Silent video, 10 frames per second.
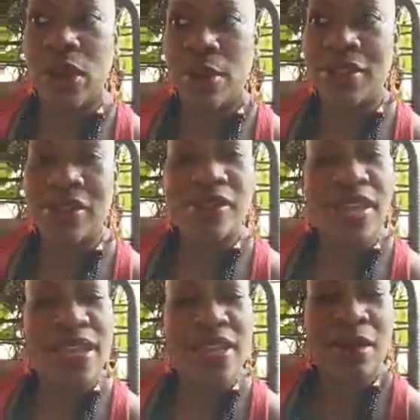I'm just
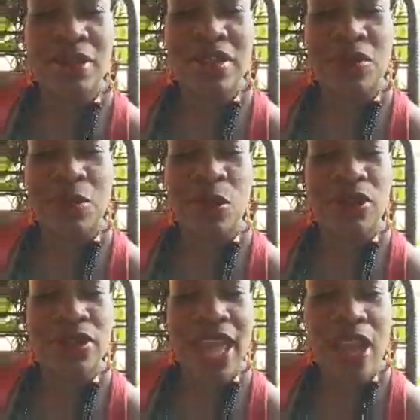taking care of myself, I'm going to
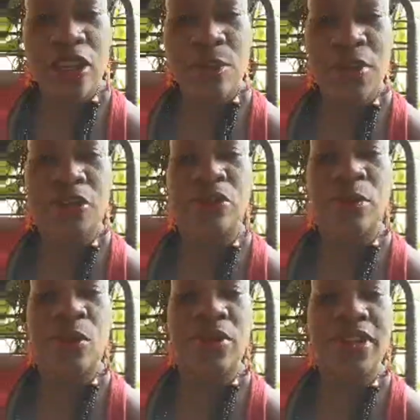the acupuncture, I'm
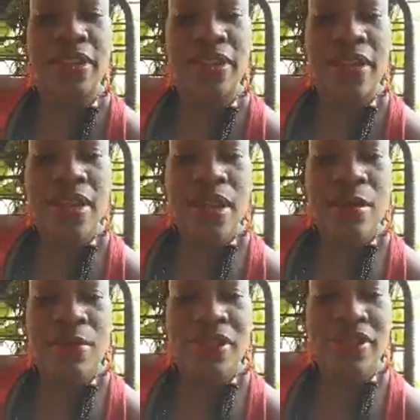going to get
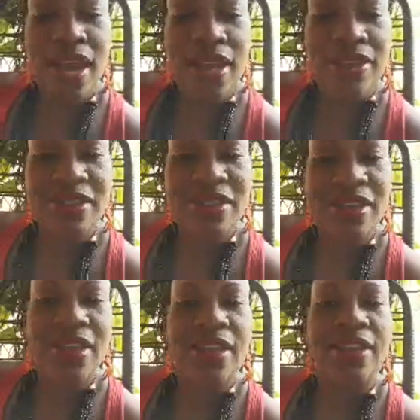massage
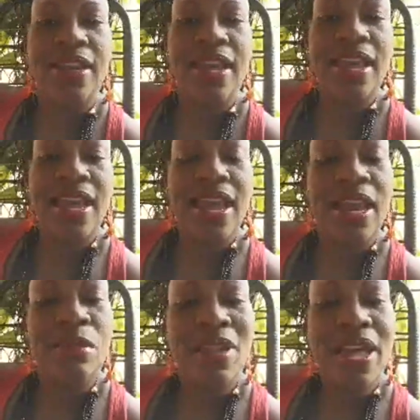done. And
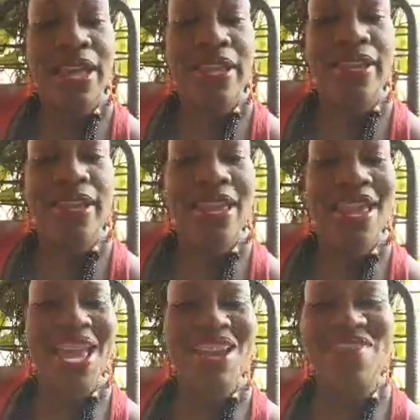I'm like,
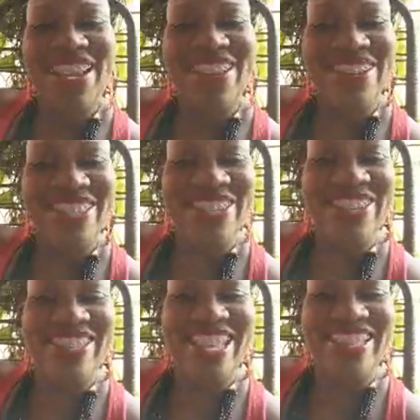hey, Michael, so you're
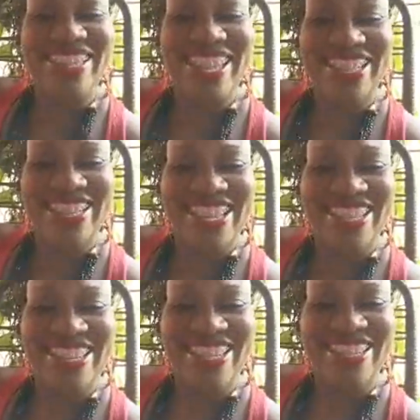stateside today,
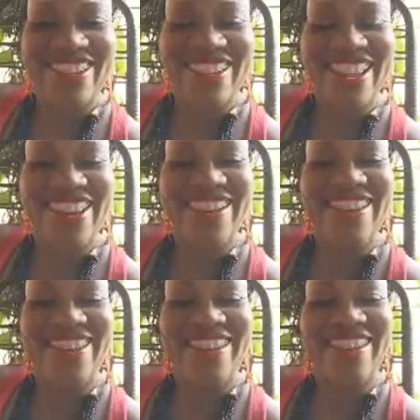Kadisha. Okay,
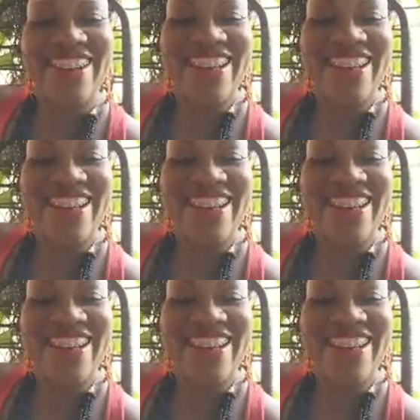cool.